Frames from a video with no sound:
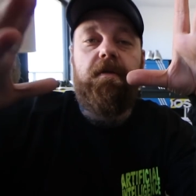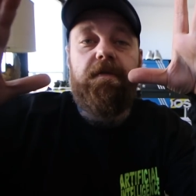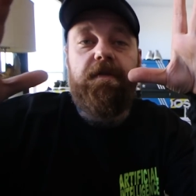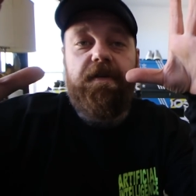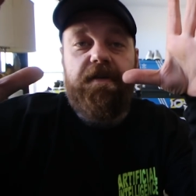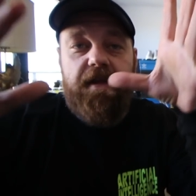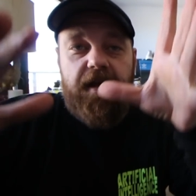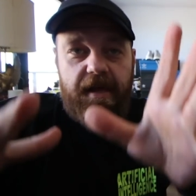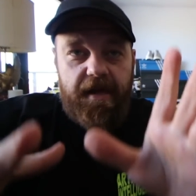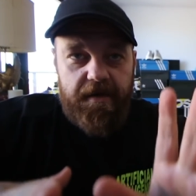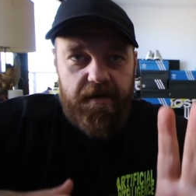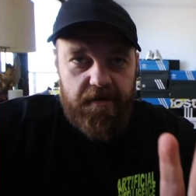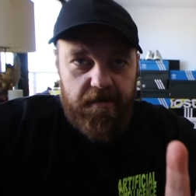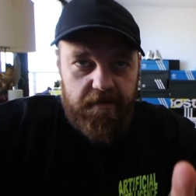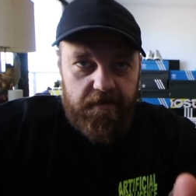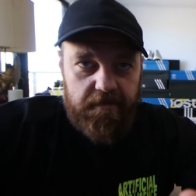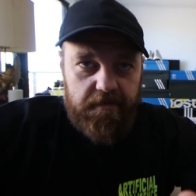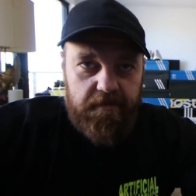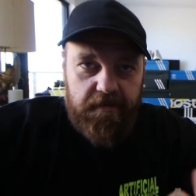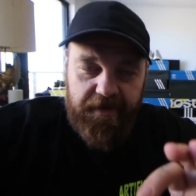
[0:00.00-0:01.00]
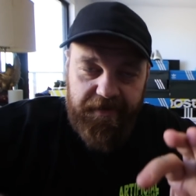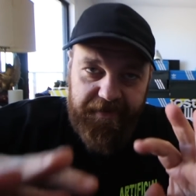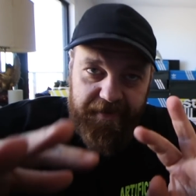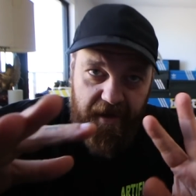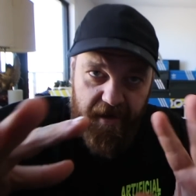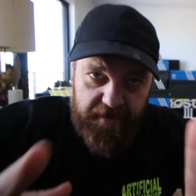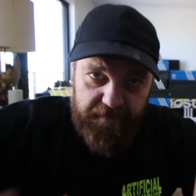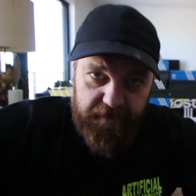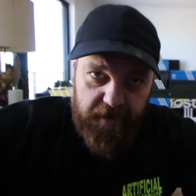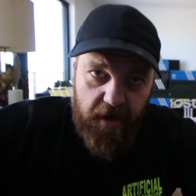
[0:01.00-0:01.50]
Today, has
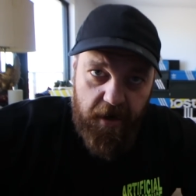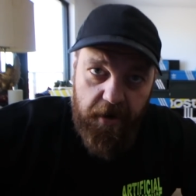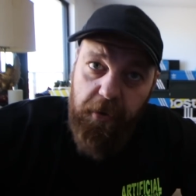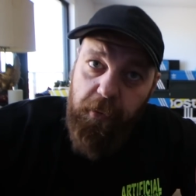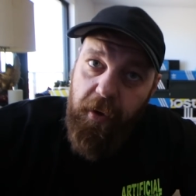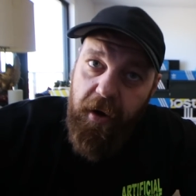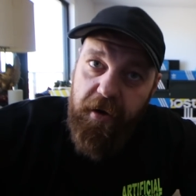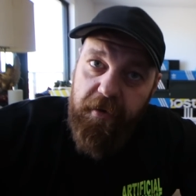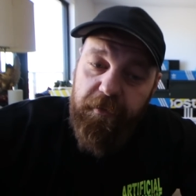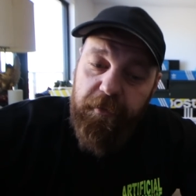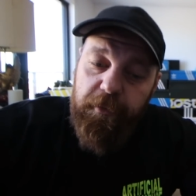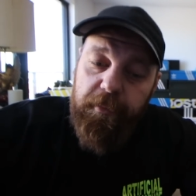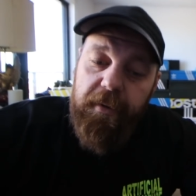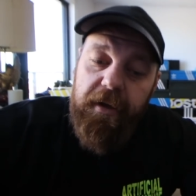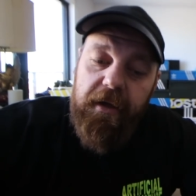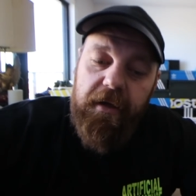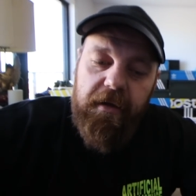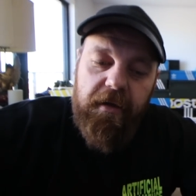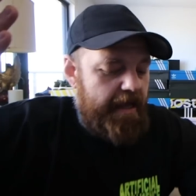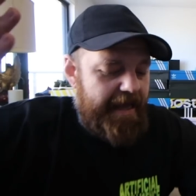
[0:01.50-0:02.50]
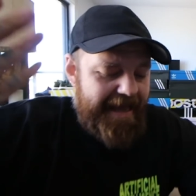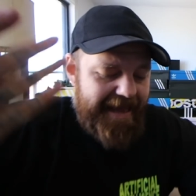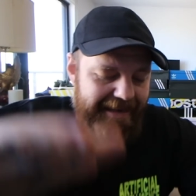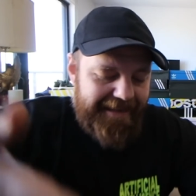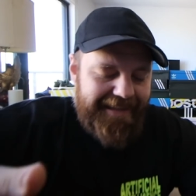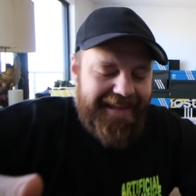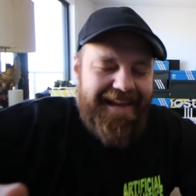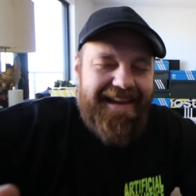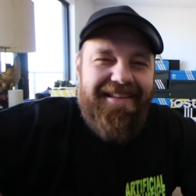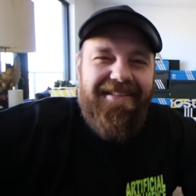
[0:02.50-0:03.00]
kind of gotten away from me. I had
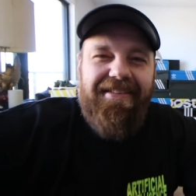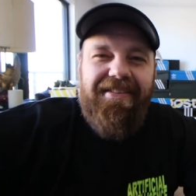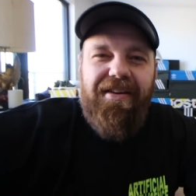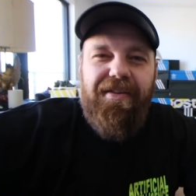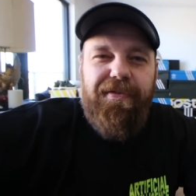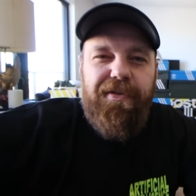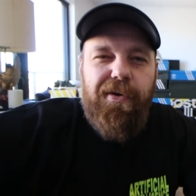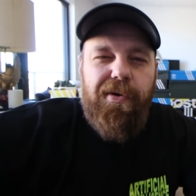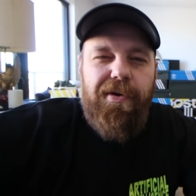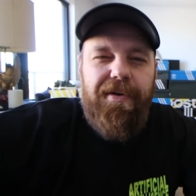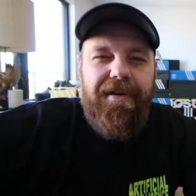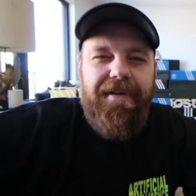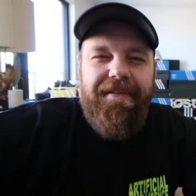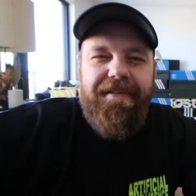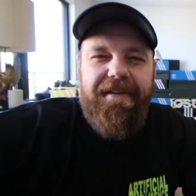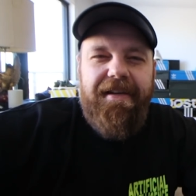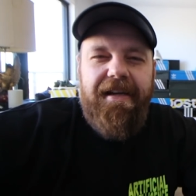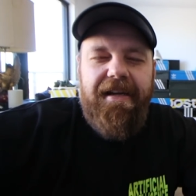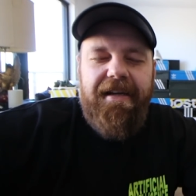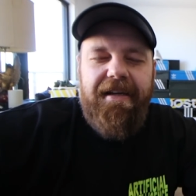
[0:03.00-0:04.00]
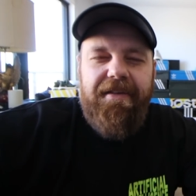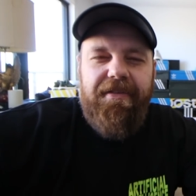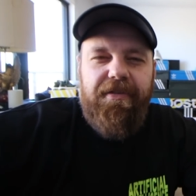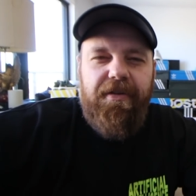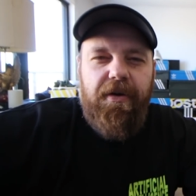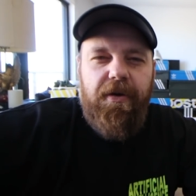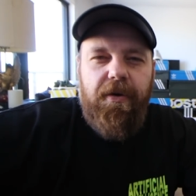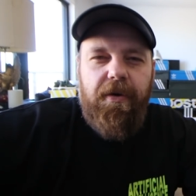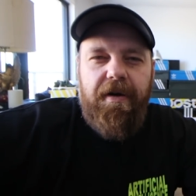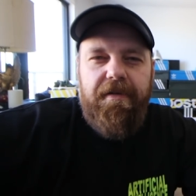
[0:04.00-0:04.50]
late stuff going on today,
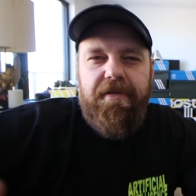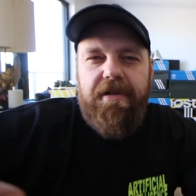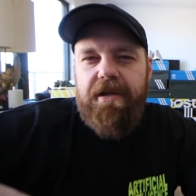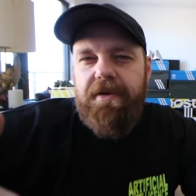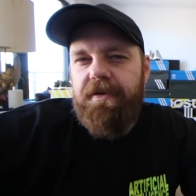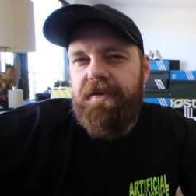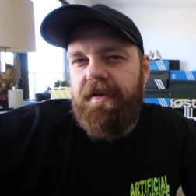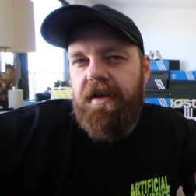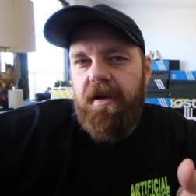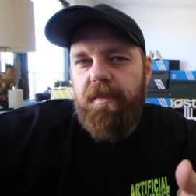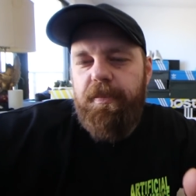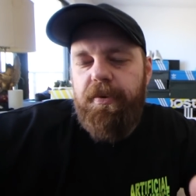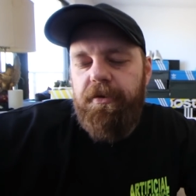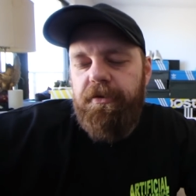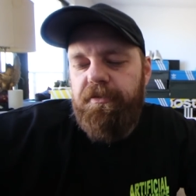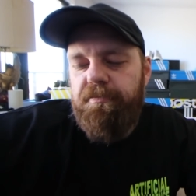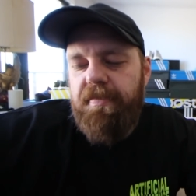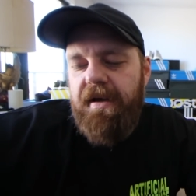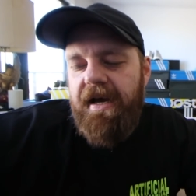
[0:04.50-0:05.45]
so everything was kind of pushed